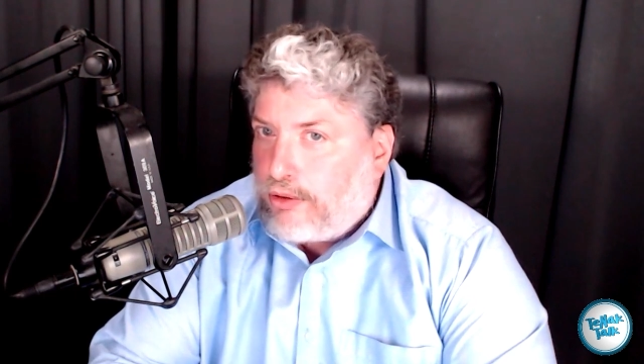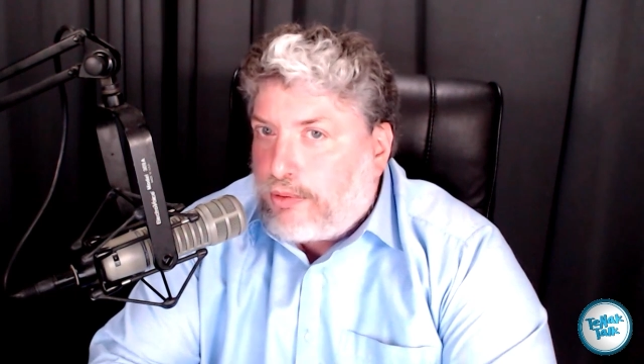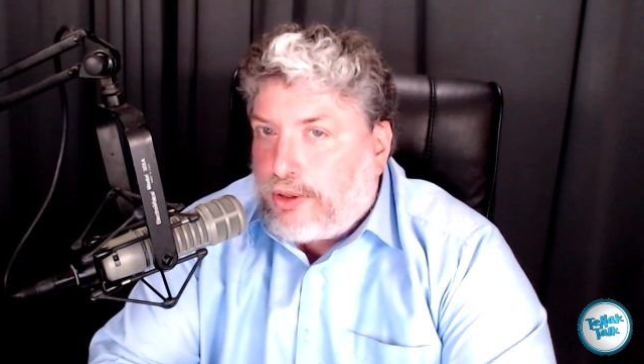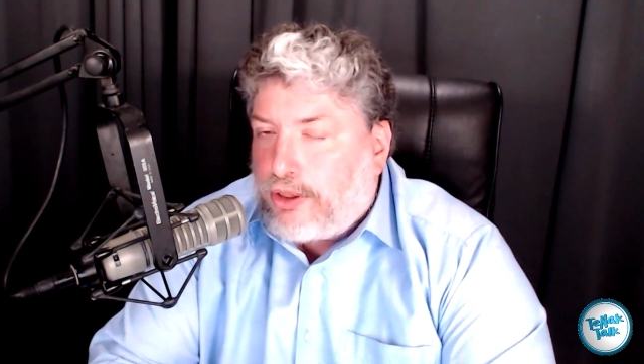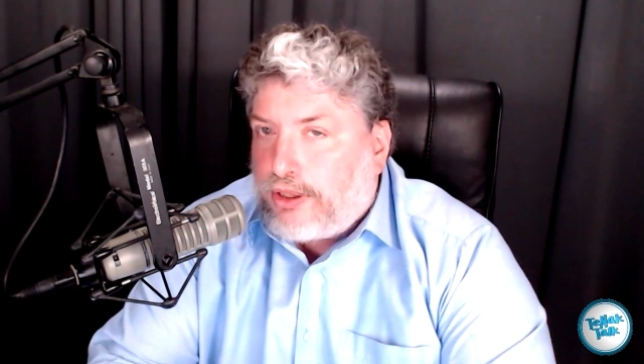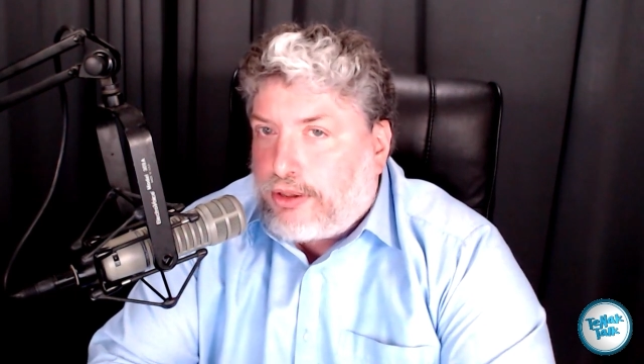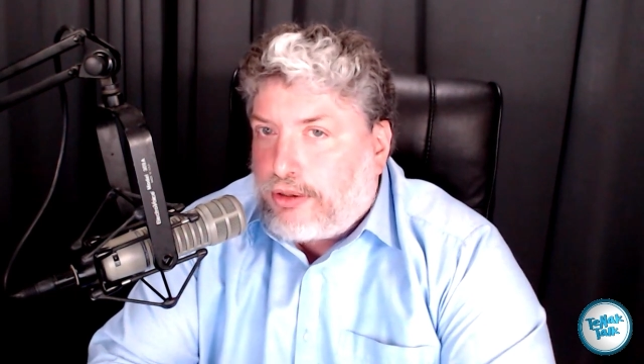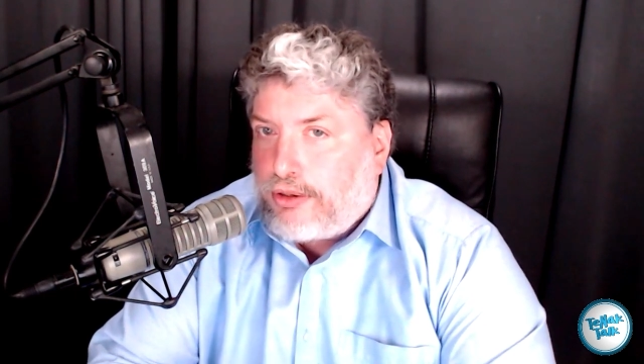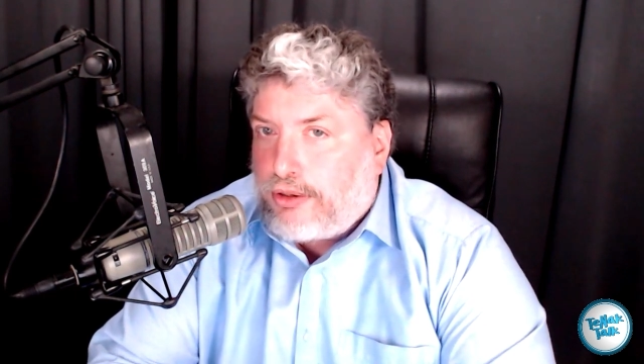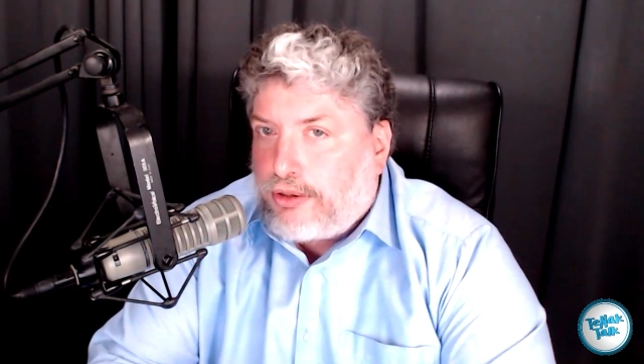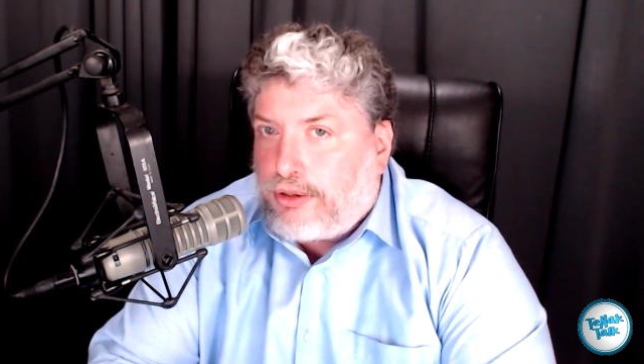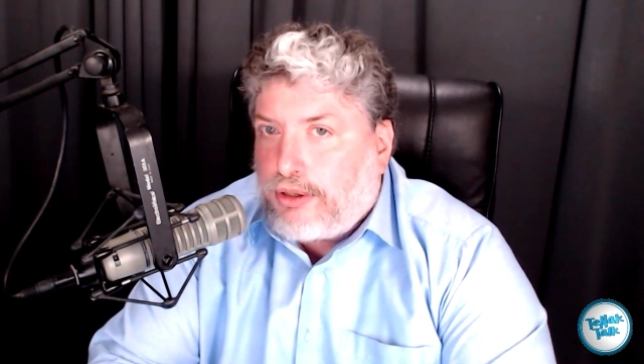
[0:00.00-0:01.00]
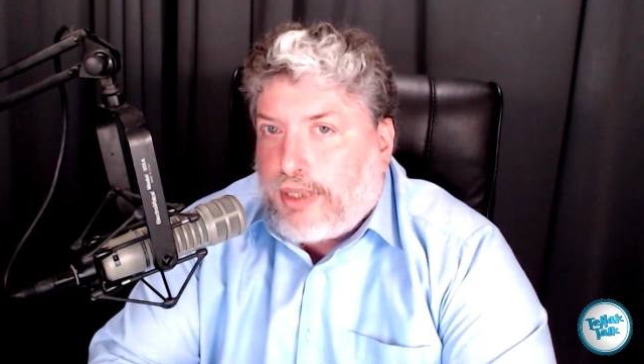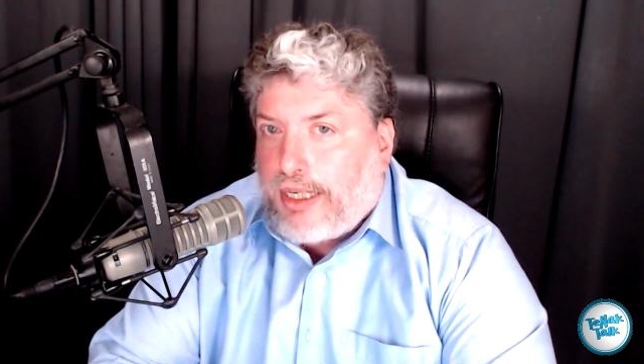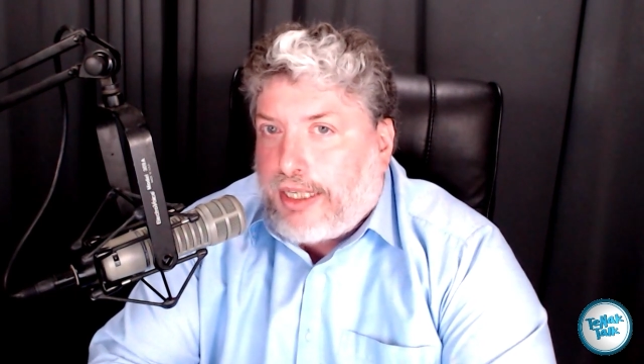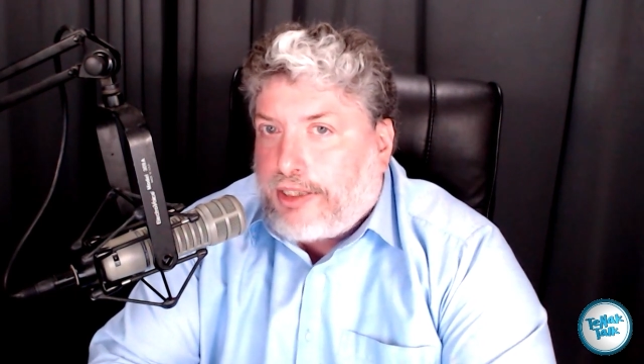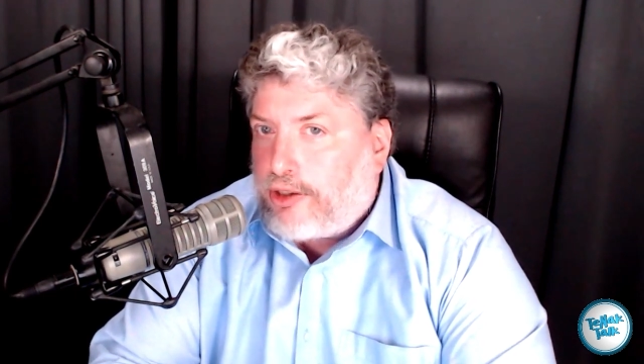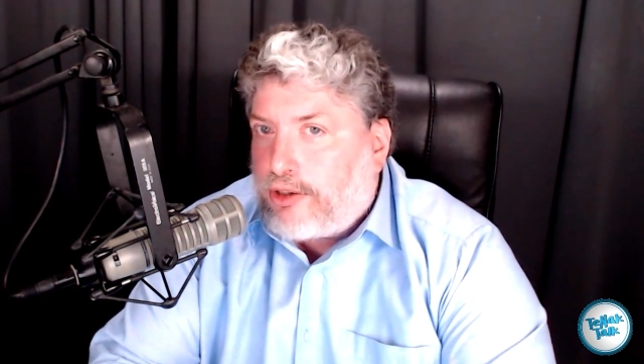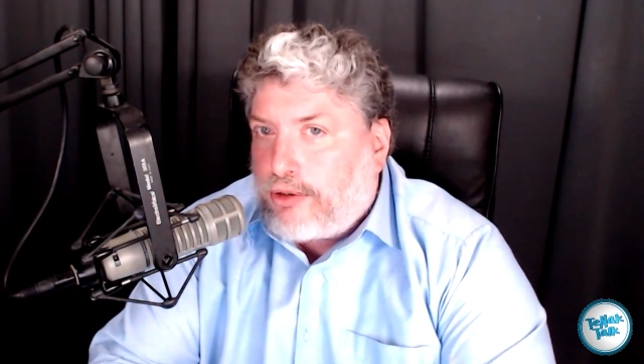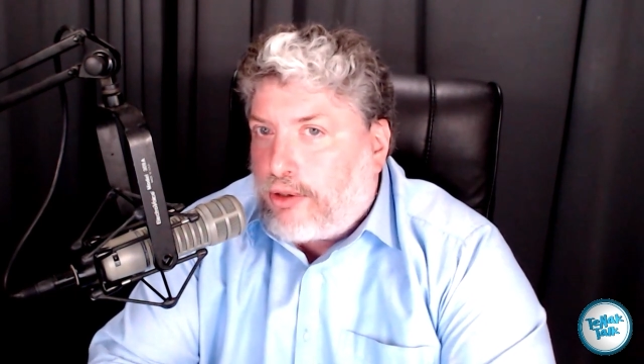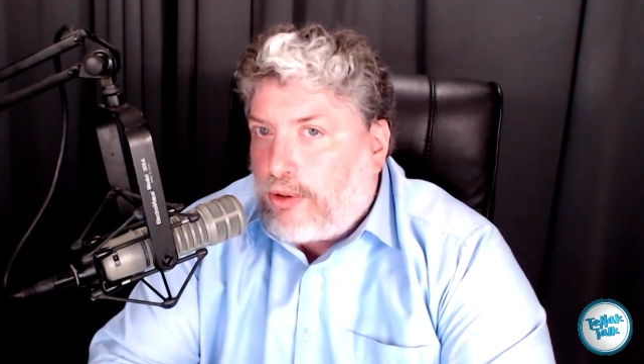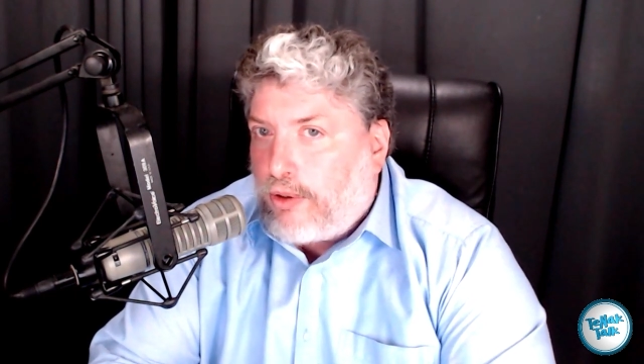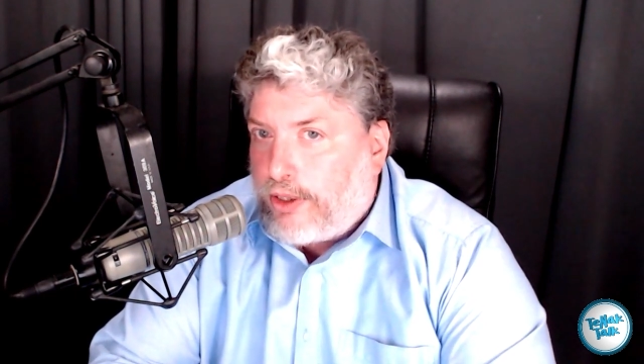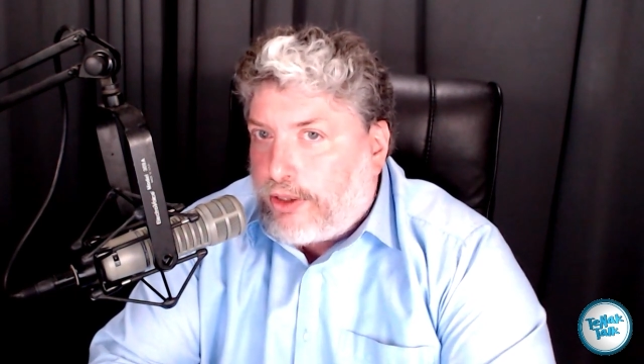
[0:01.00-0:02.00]
You would just do a
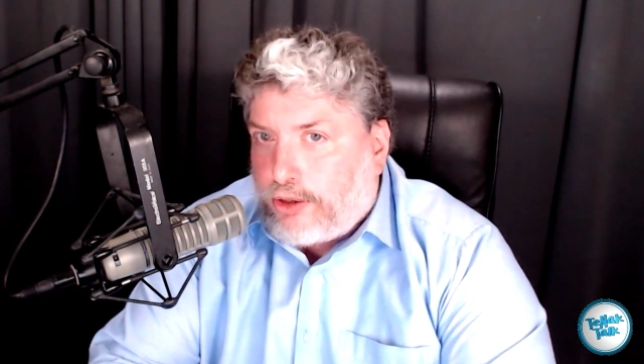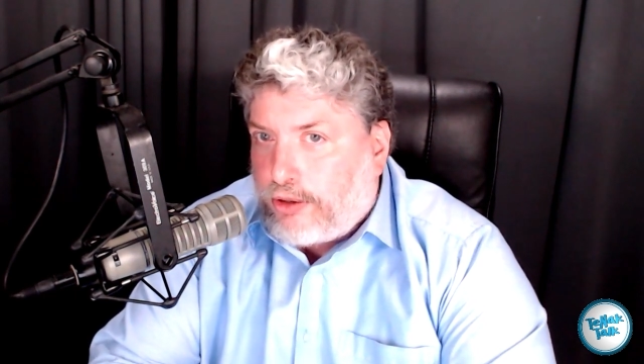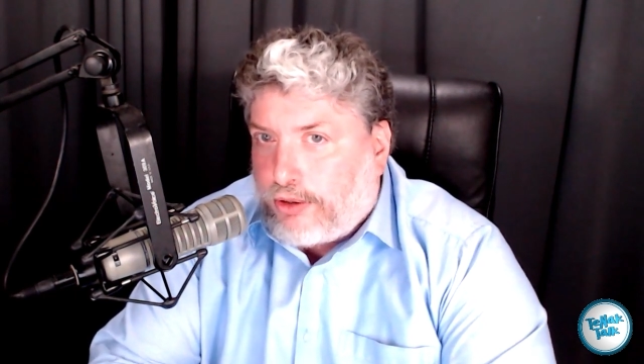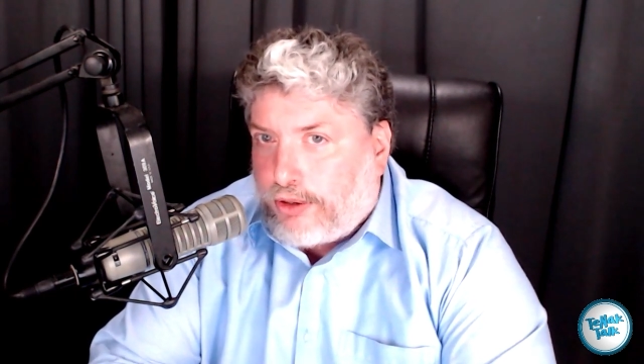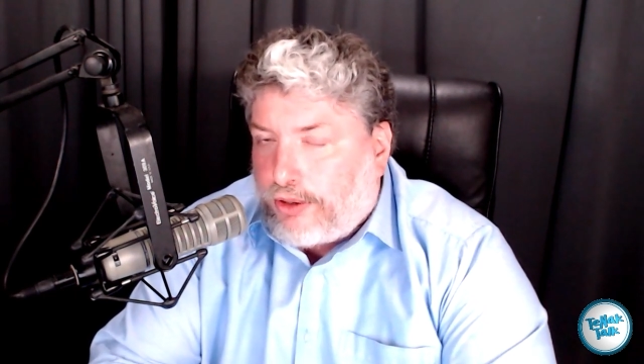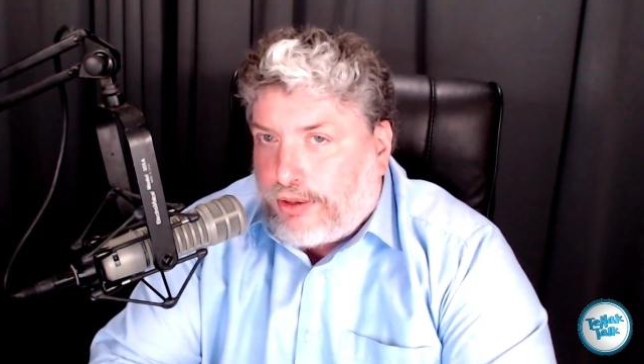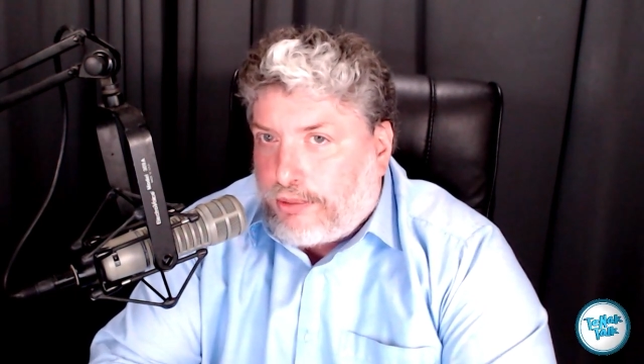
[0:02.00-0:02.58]
scorched earth